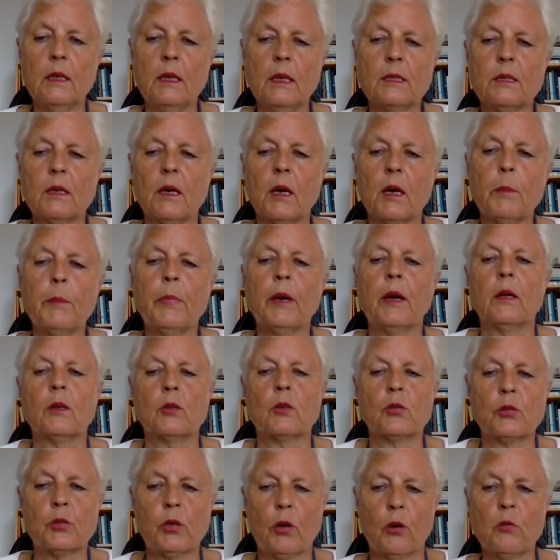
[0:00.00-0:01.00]
ease up
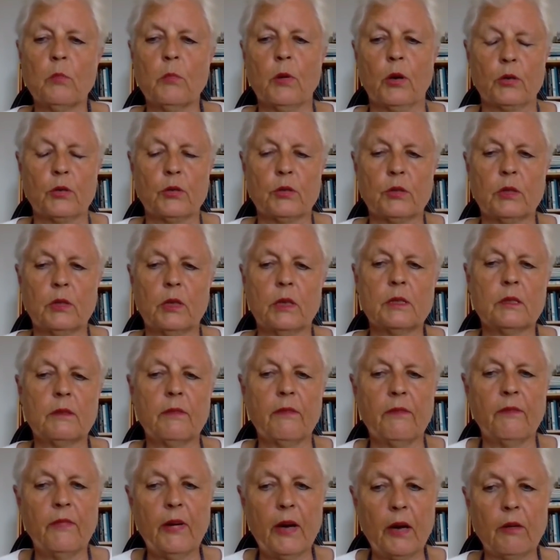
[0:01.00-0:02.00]
so much. It's
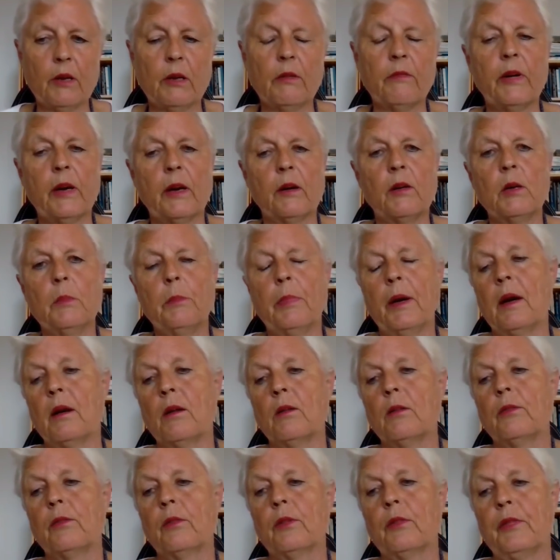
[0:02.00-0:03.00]
a very, very
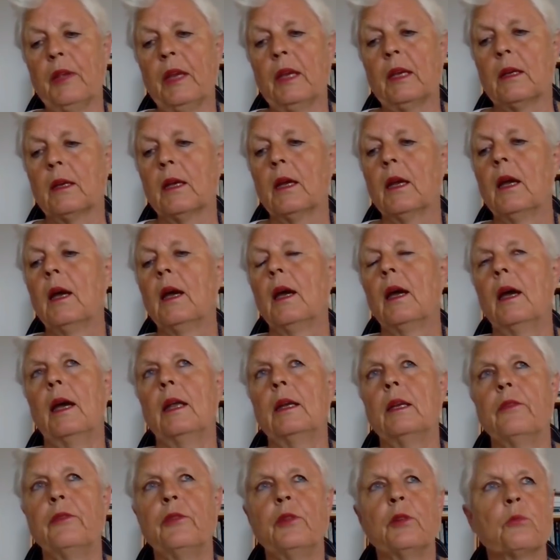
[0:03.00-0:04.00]
powerful thing.
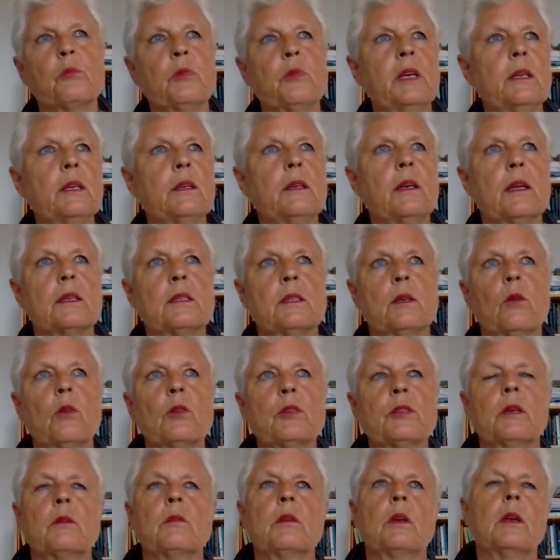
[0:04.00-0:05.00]
And if you read, there's
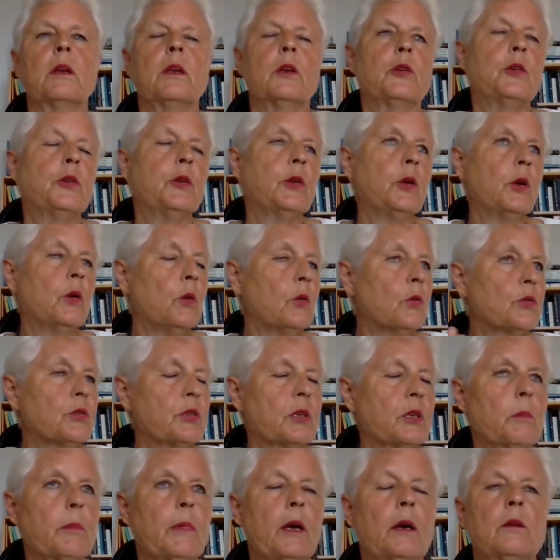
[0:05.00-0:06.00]
also a
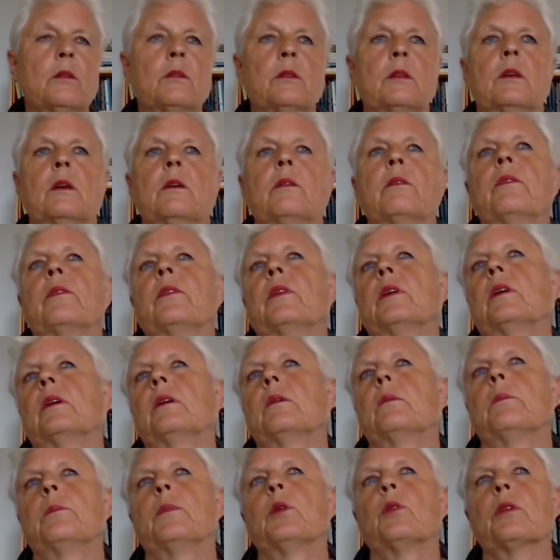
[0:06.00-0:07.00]
huge amount of
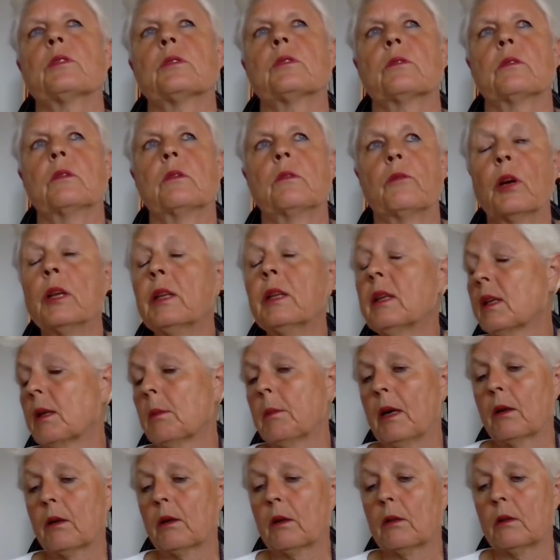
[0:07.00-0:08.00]
books written
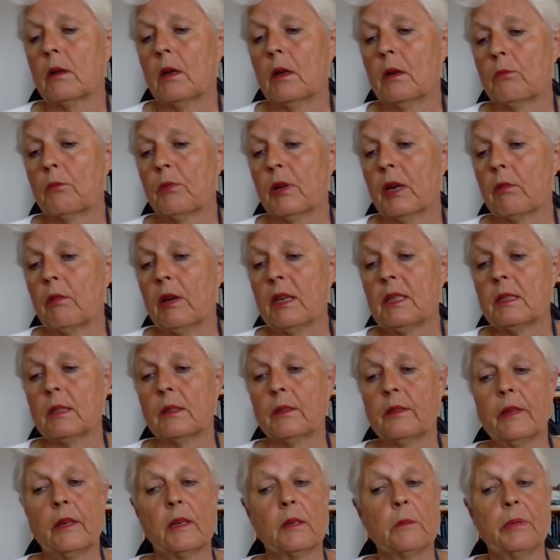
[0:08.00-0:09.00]
about regression
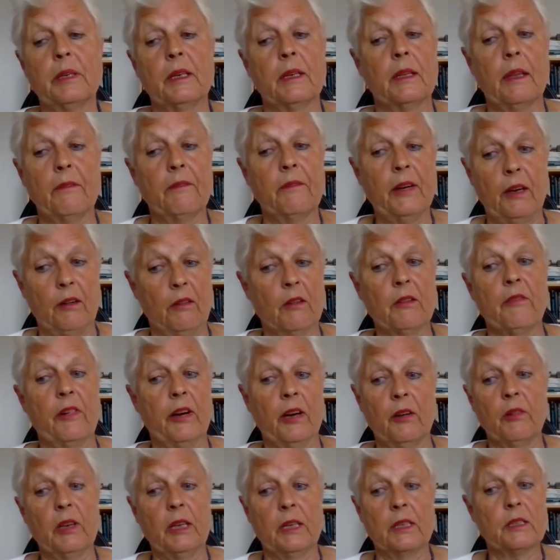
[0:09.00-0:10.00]
therapy, and they're very,
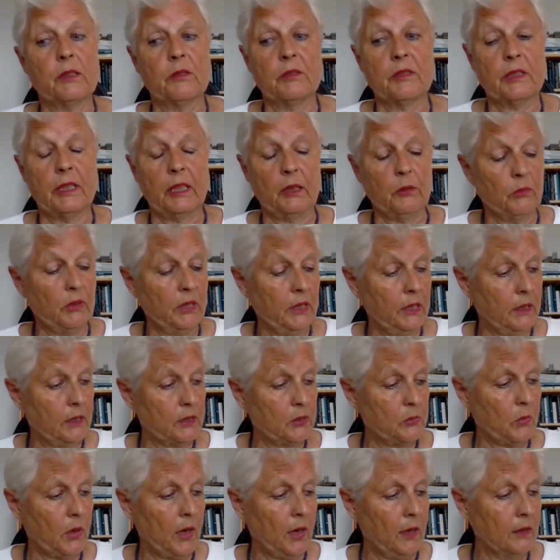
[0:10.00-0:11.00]
very interesting read
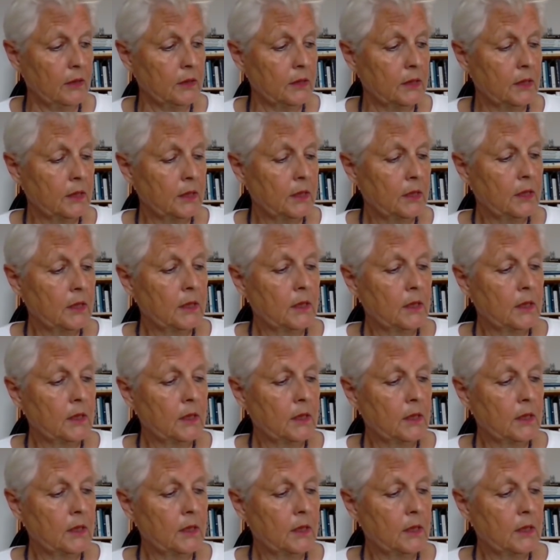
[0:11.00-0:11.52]
as well.